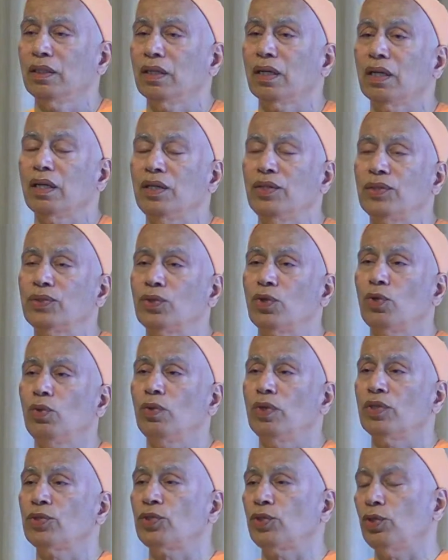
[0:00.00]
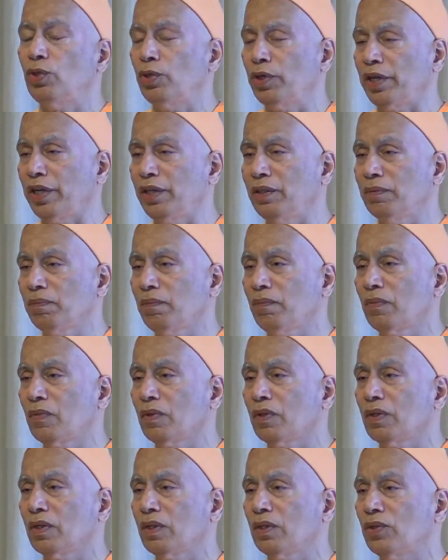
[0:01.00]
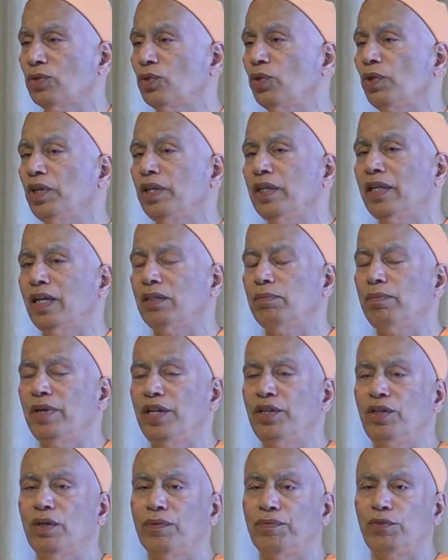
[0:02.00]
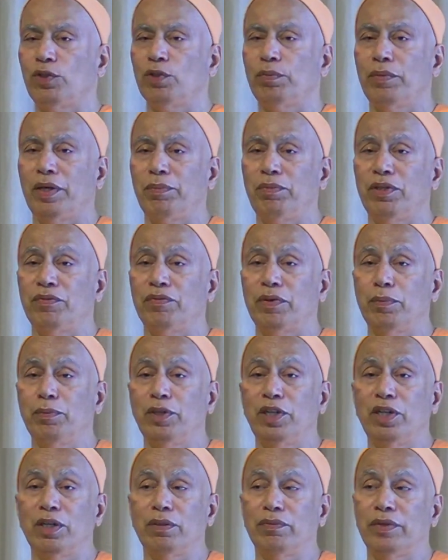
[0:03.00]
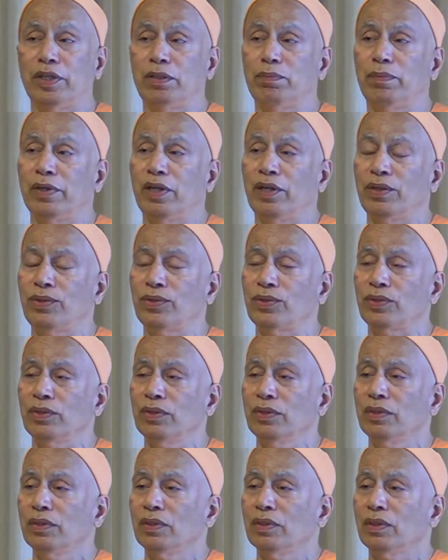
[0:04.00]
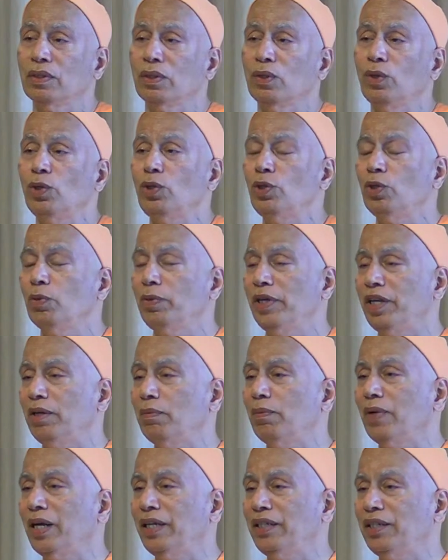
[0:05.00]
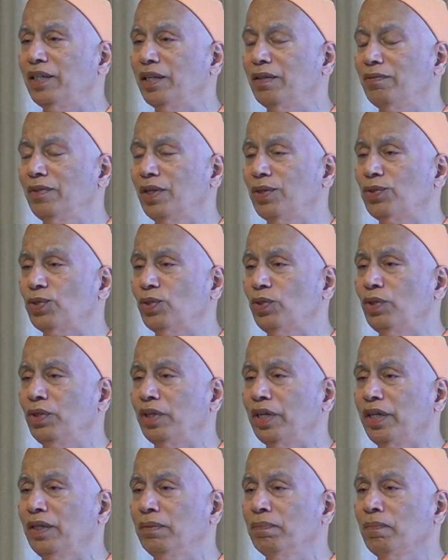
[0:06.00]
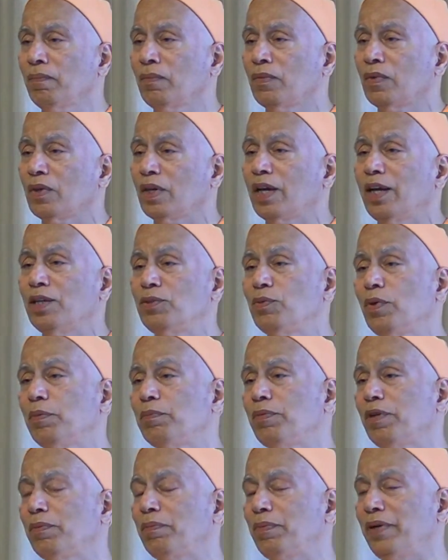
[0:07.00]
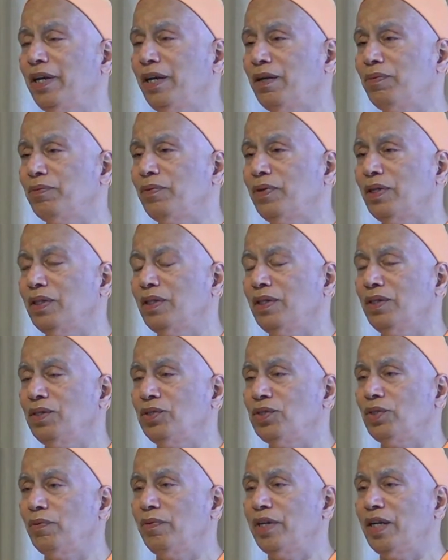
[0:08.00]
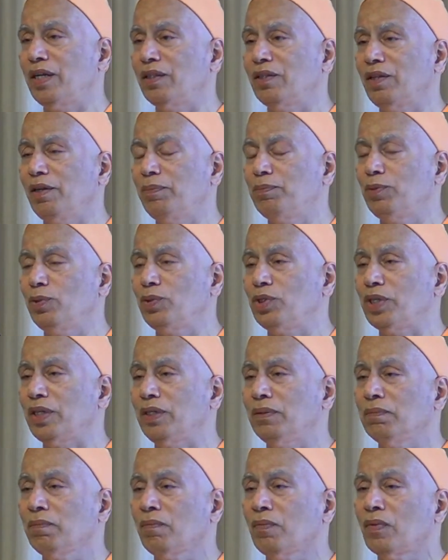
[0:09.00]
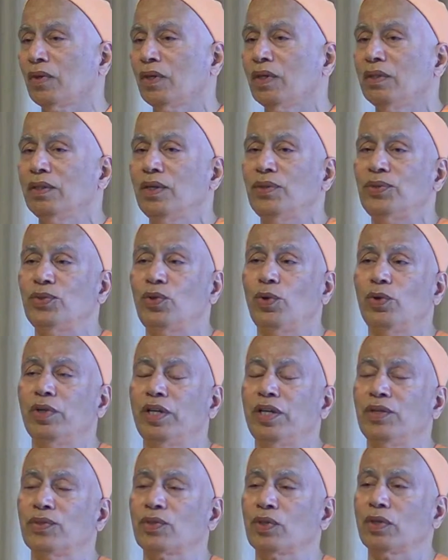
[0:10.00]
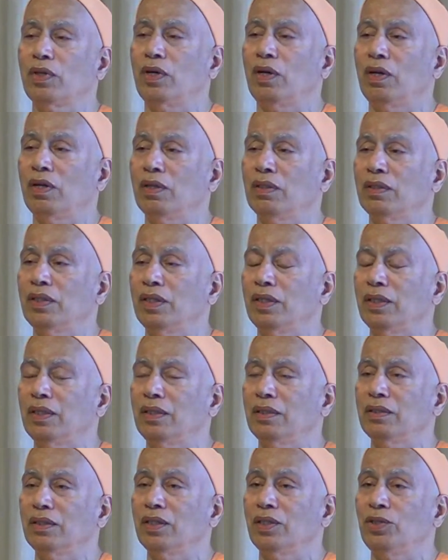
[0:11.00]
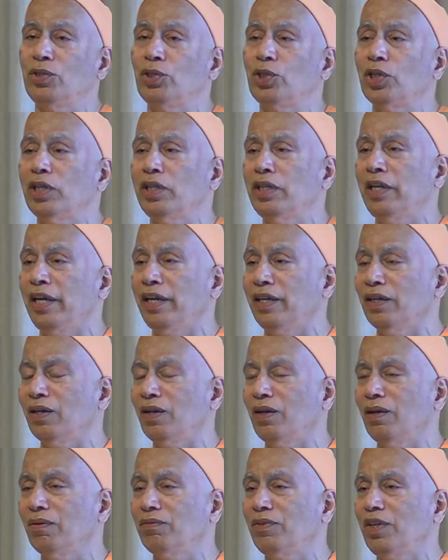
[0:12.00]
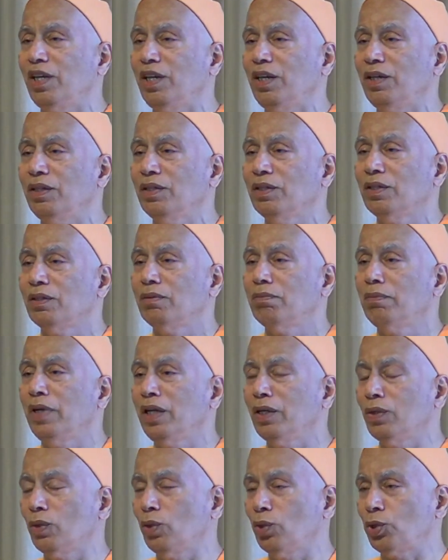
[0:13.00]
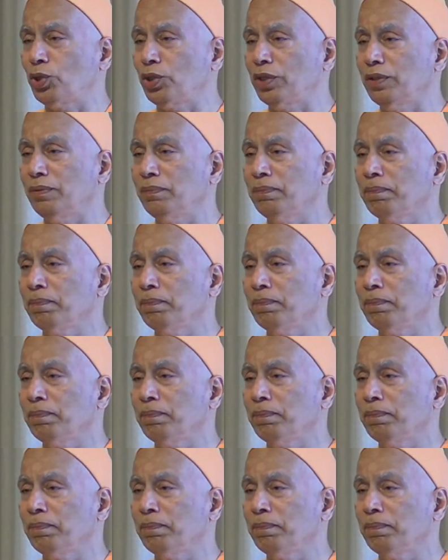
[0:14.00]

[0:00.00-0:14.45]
is through a story that many of you may be familiar with, but it's good to be reminded of that story. as we prepare for the Shivaratri Puja. This story is called the churning of the milk ocean.